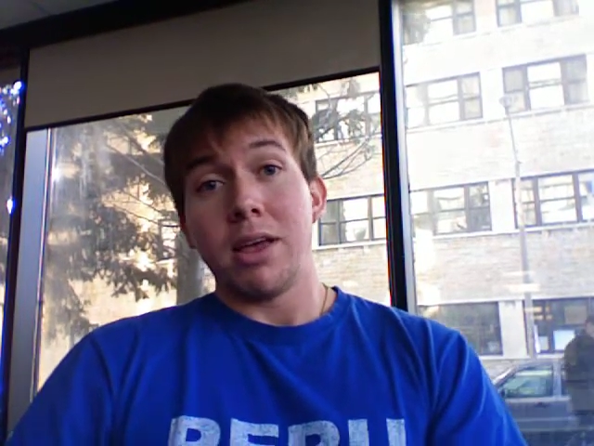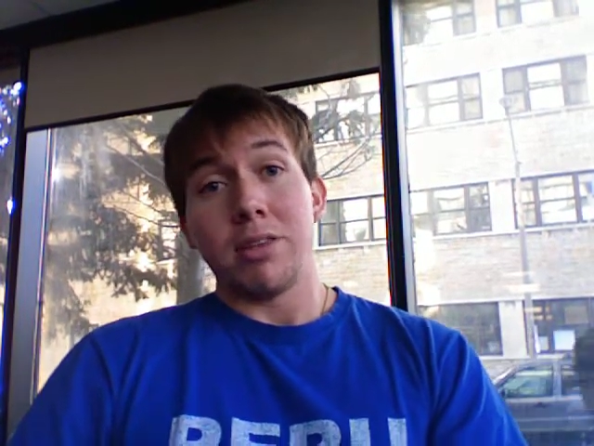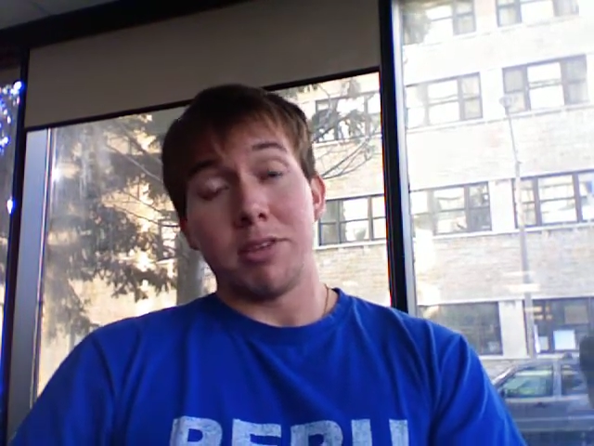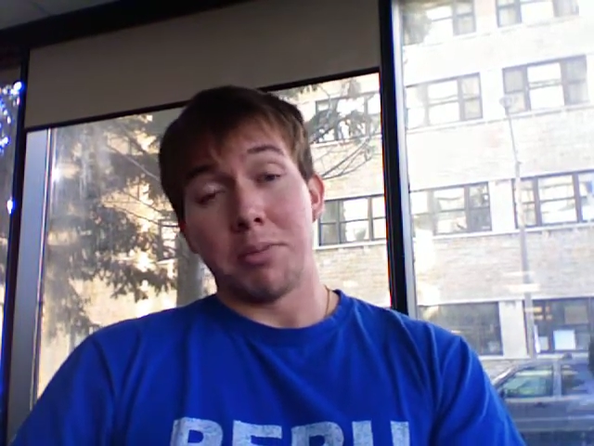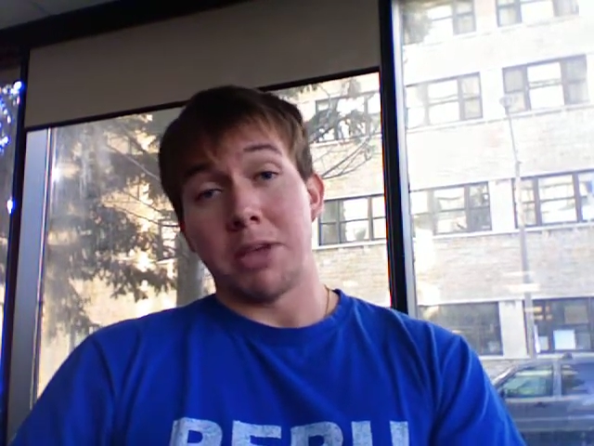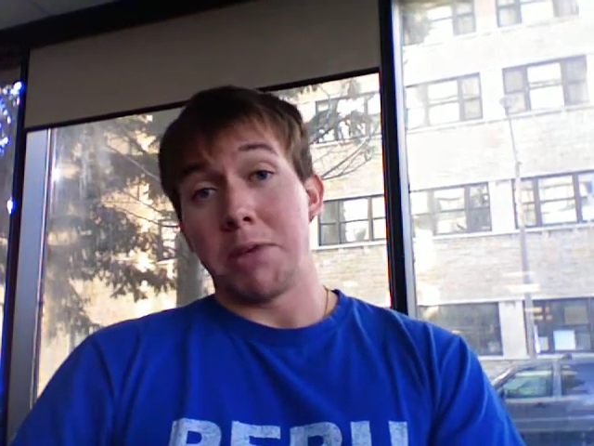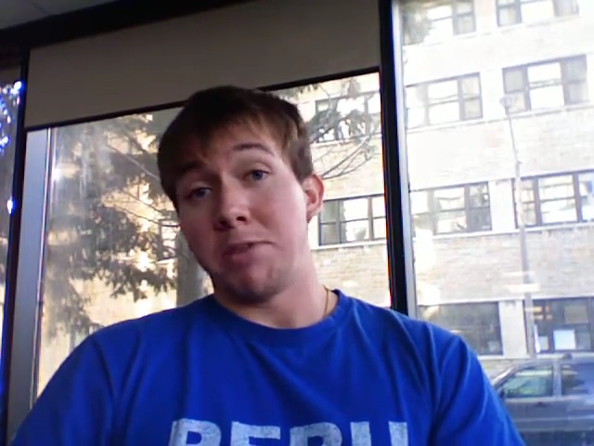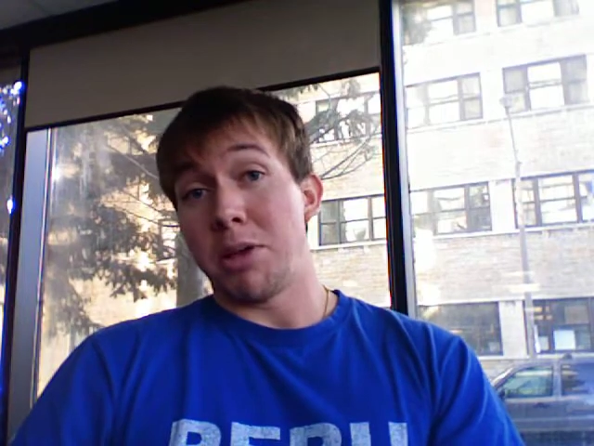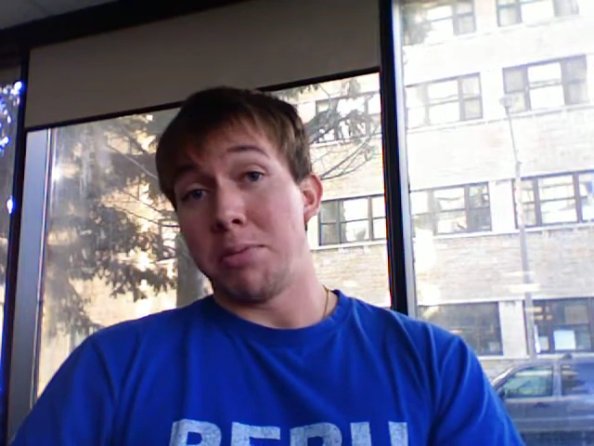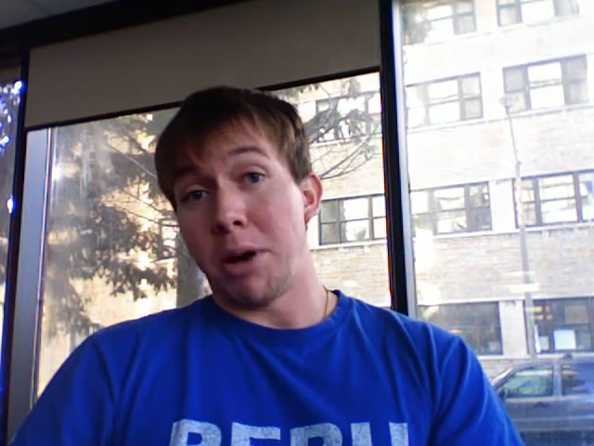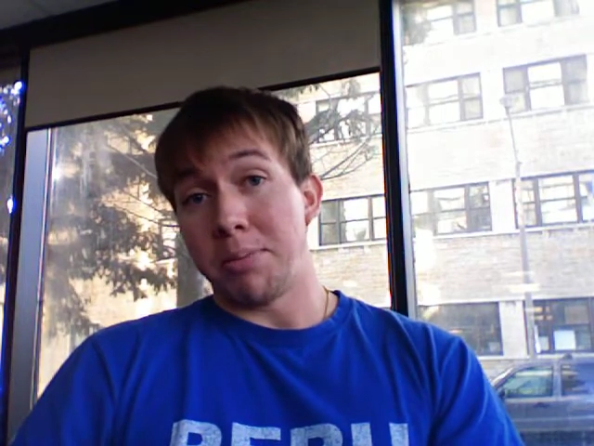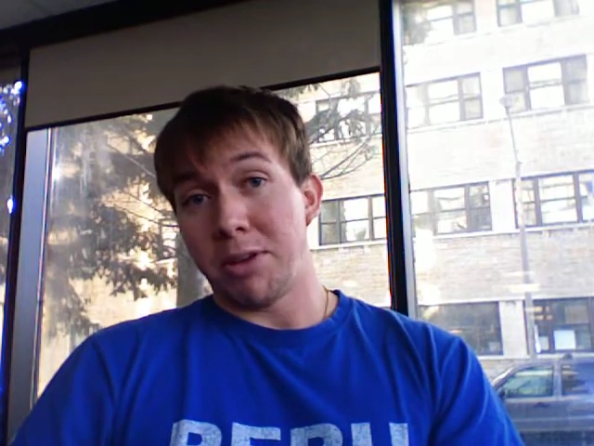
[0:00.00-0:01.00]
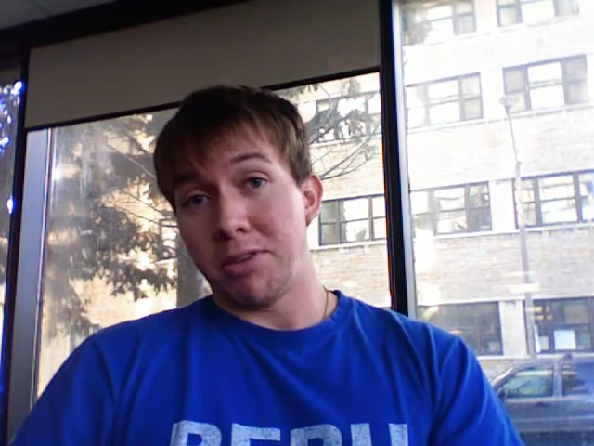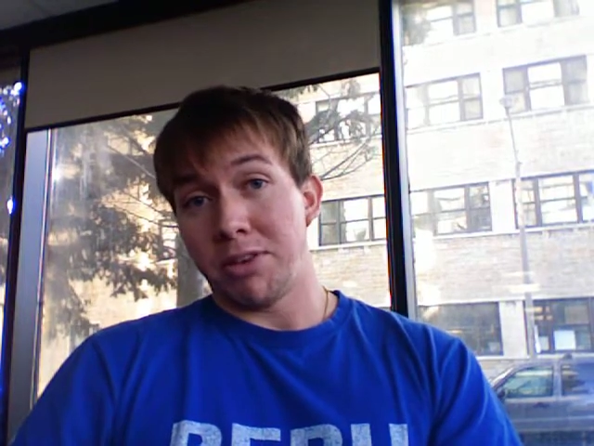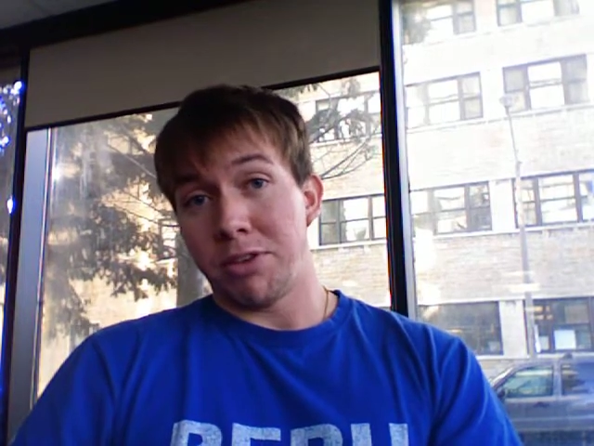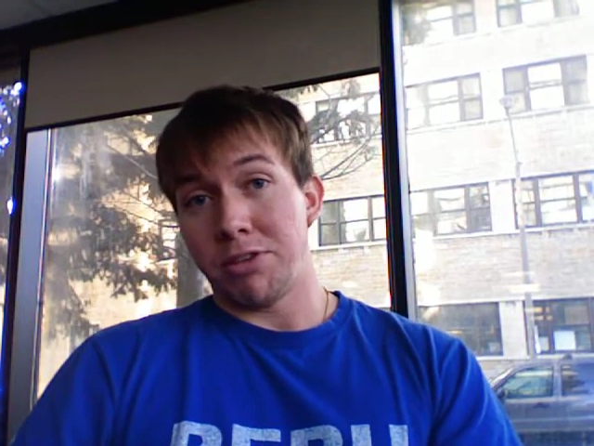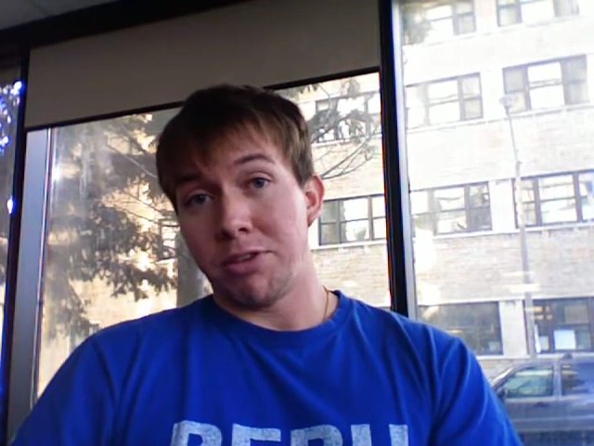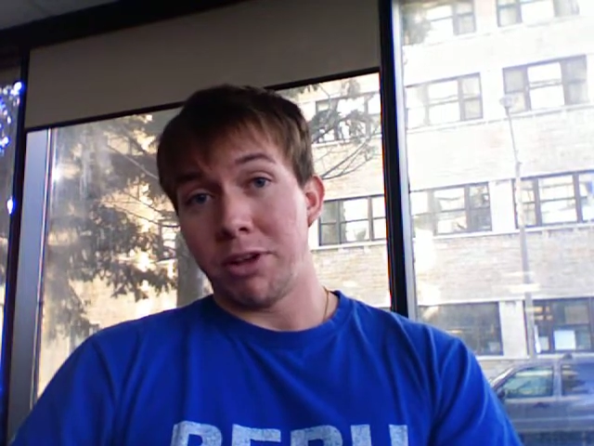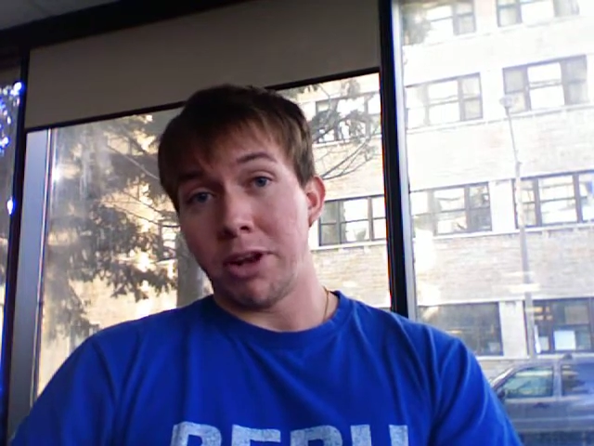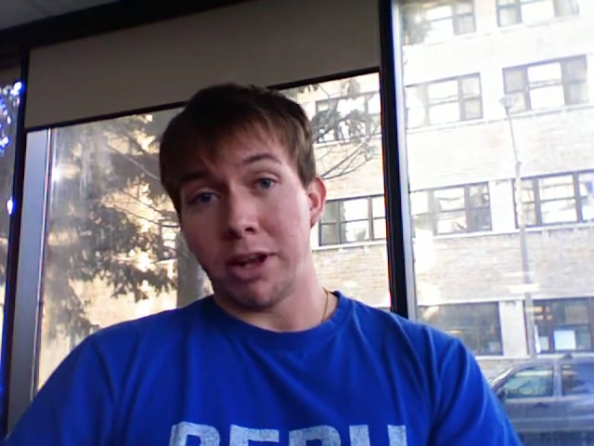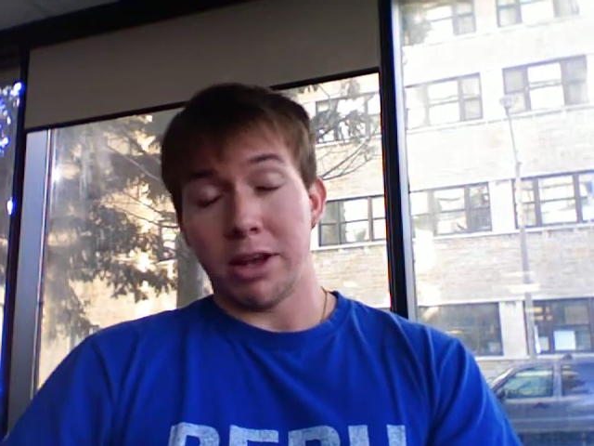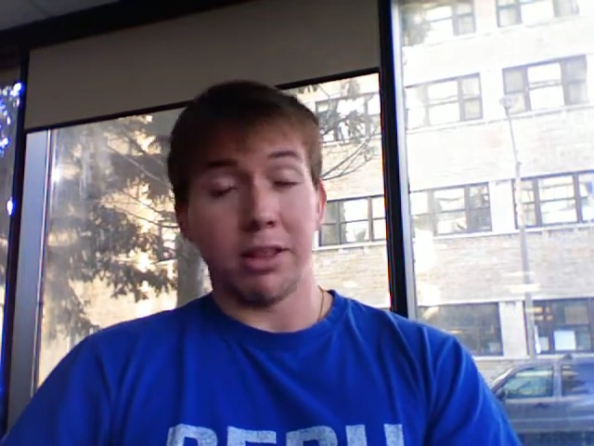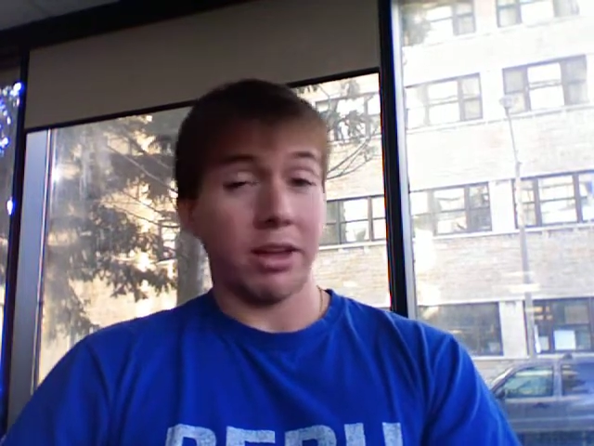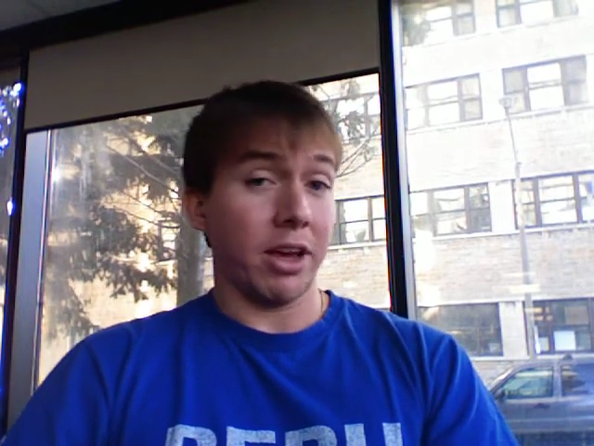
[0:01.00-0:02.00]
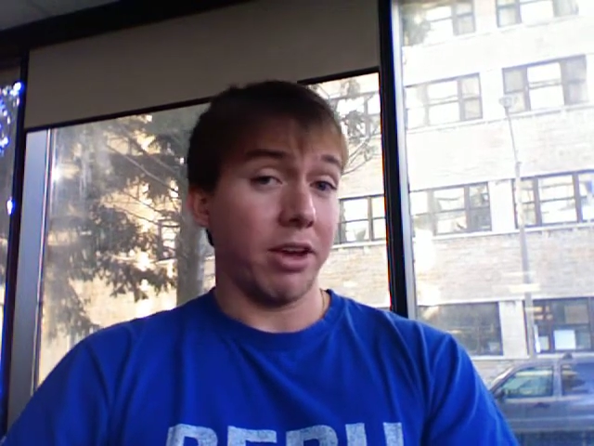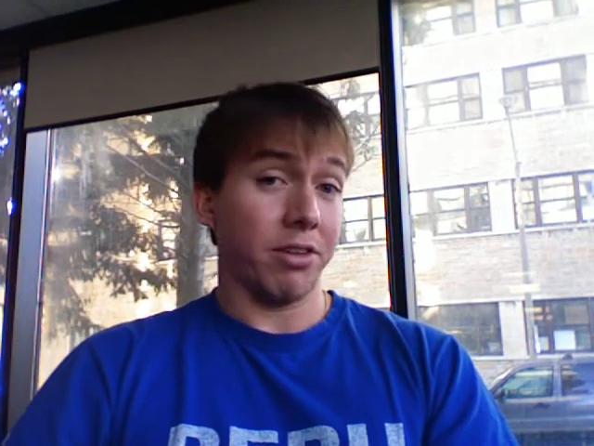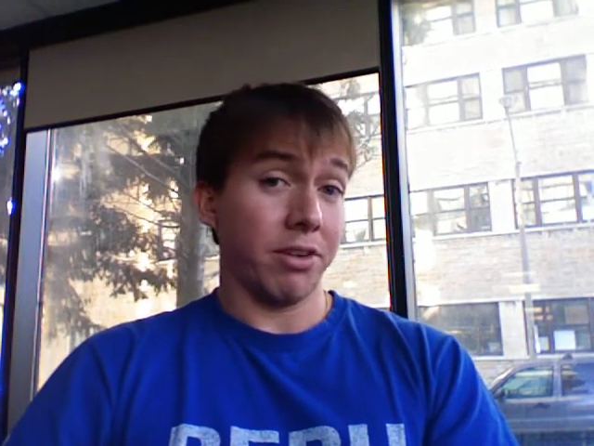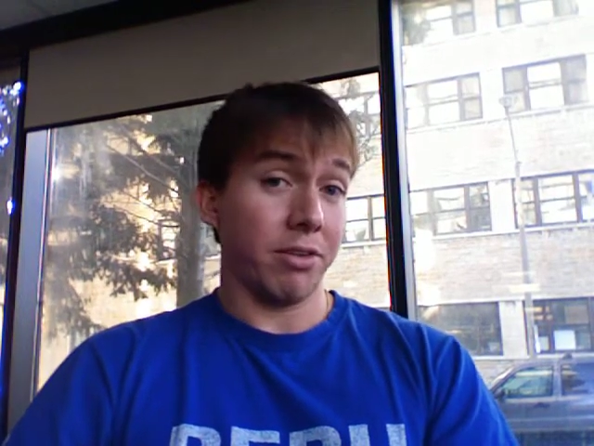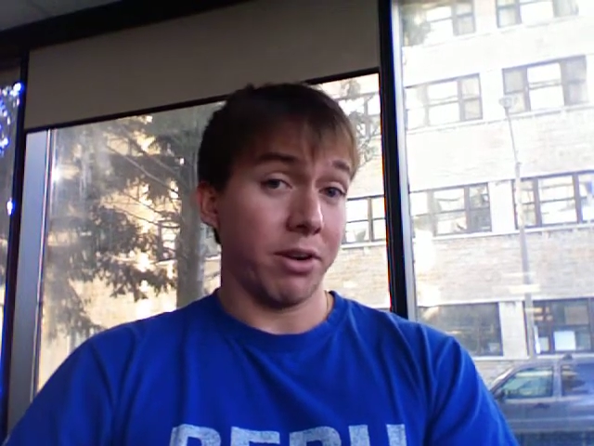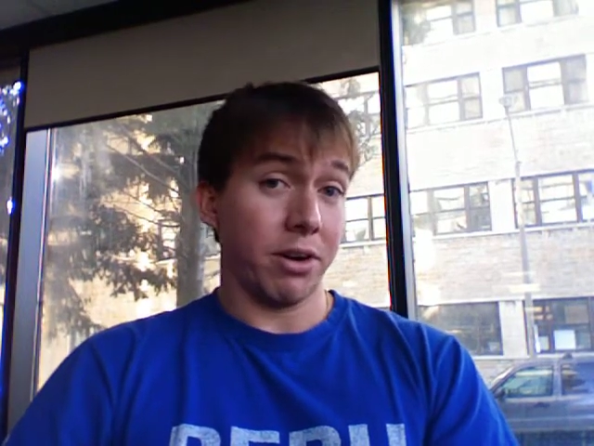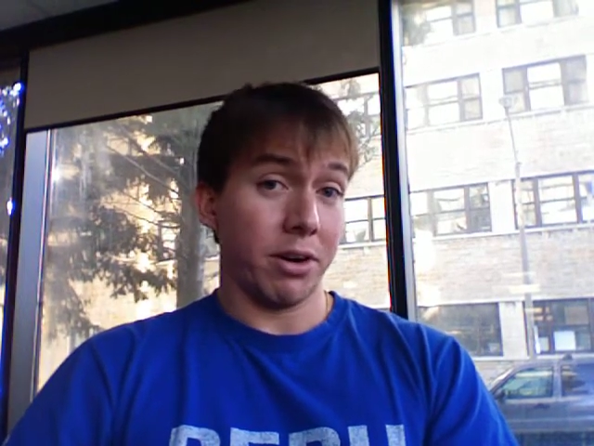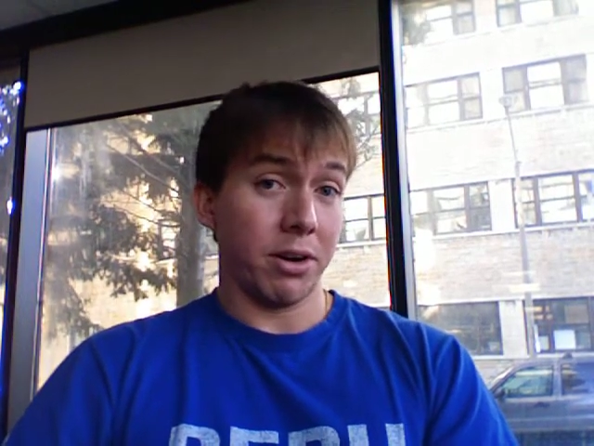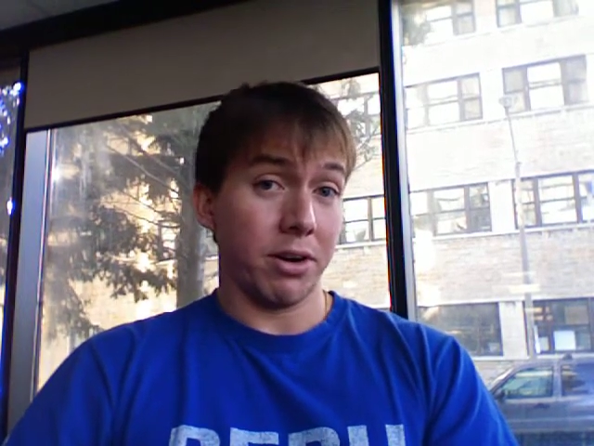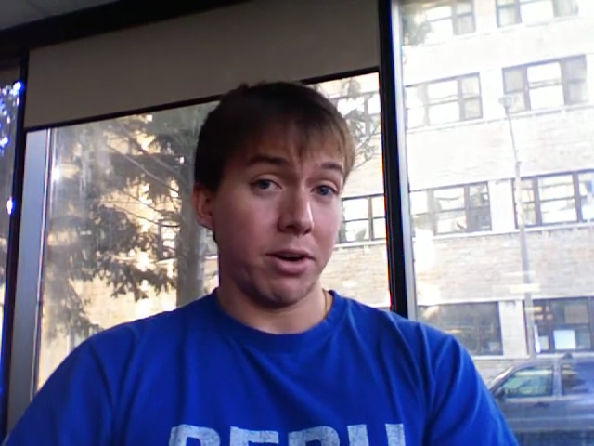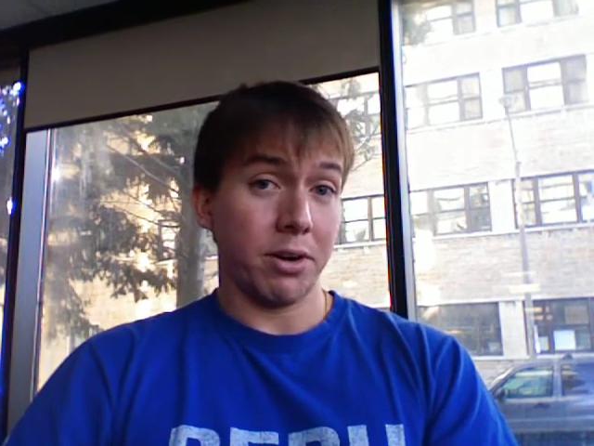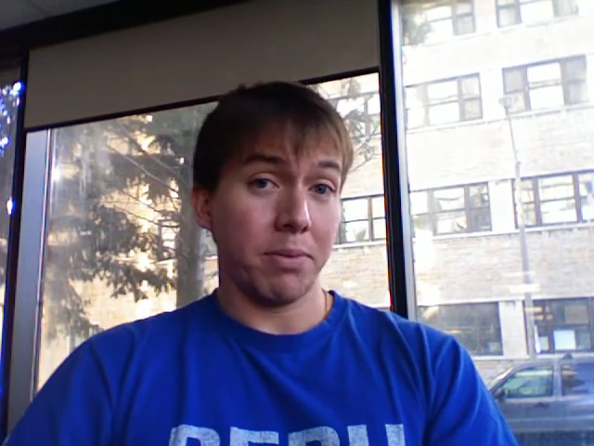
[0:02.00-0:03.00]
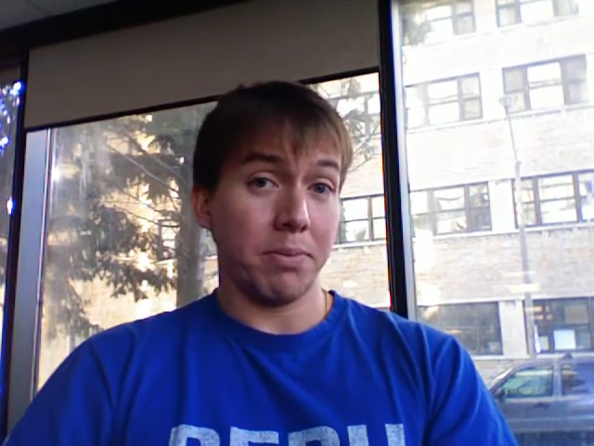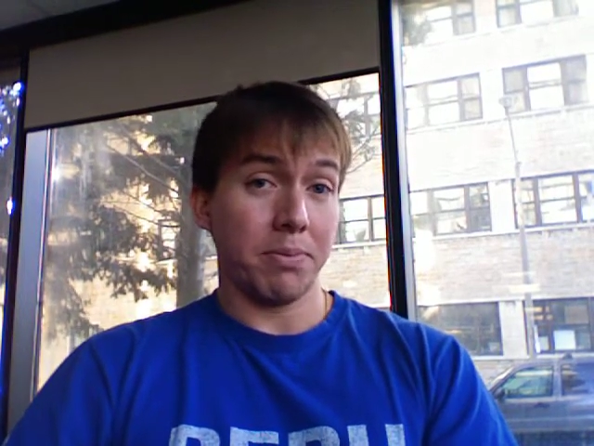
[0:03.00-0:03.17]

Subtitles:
sometimes hemoptysis, like in the case of our